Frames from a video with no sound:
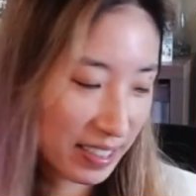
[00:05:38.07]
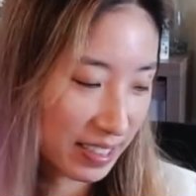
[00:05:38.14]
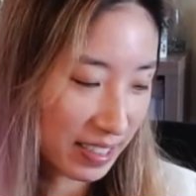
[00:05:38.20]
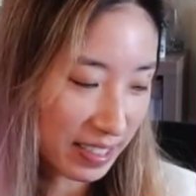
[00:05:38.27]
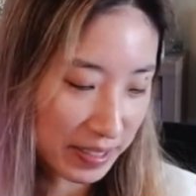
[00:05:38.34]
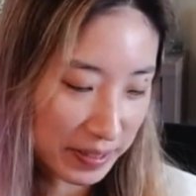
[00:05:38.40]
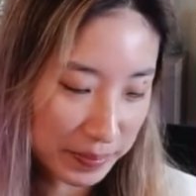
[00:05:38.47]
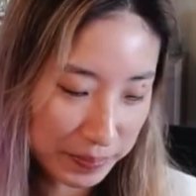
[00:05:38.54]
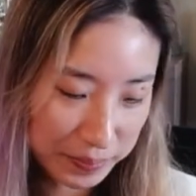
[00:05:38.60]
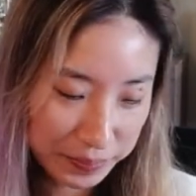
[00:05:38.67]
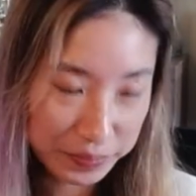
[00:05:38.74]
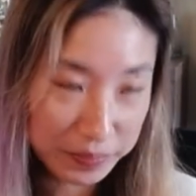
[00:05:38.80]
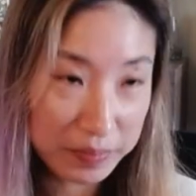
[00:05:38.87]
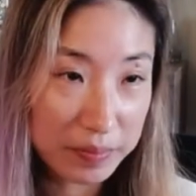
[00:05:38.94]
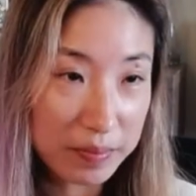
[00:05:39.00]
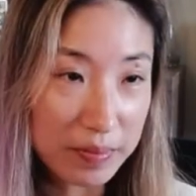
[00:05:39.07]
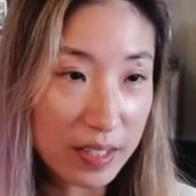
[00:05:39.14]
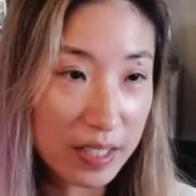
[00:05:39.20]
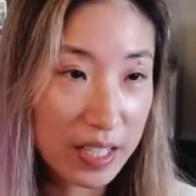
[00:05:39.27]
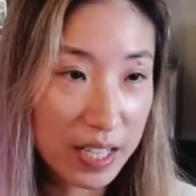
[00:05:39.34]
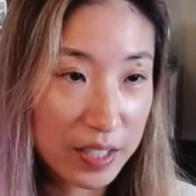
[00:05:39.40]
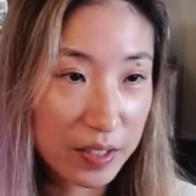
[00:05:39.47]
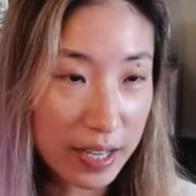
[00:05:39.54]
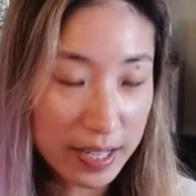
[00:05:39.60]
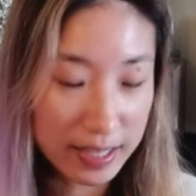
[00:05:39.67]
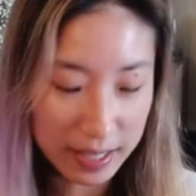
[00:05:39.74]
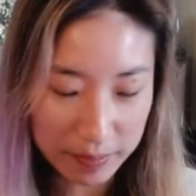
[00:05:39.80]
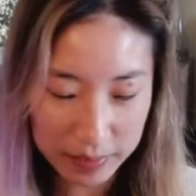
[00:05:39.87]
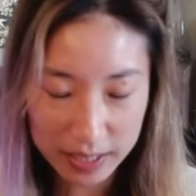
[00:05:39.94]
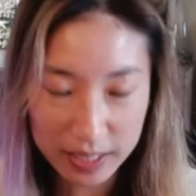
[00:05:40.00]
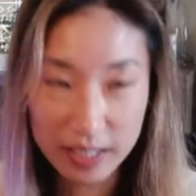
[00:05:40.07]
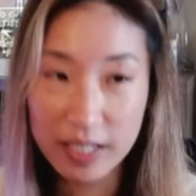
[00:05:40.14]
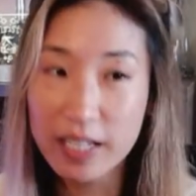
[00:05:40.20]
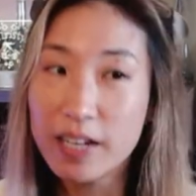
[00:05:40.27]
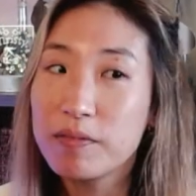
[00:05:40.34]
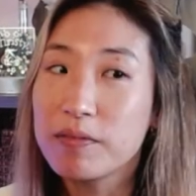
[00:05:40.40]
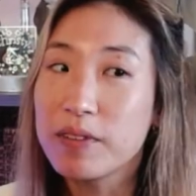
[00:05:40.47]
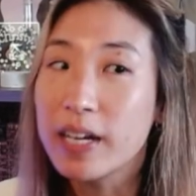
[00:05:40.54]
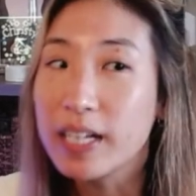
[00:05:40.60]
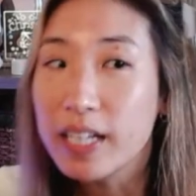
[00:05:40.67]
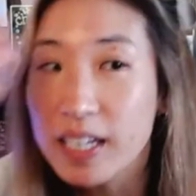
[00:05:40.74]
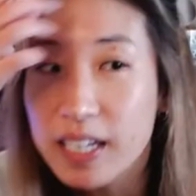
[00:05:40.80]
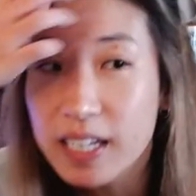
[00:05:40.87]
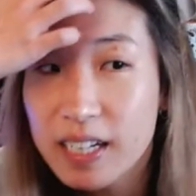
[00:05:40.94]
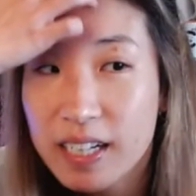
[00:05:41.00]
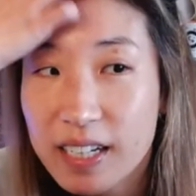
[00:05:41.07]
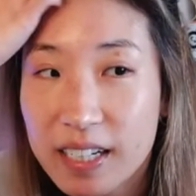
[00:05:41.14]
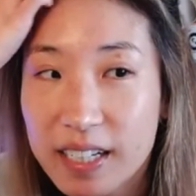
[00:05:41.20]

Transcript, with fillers: Um, yeah, you guys, I'm gonna get ready.